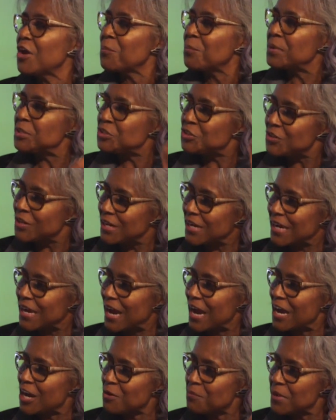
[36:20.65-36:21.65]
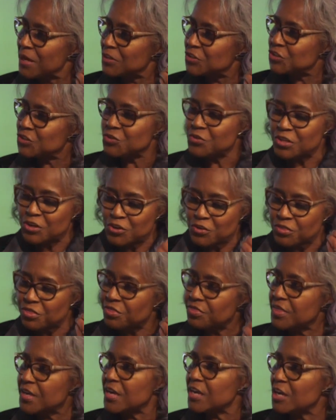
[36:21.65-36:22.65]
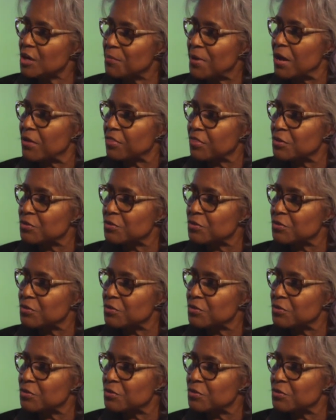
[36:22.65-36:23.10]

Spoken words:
But you gotta make sure that you're thinking about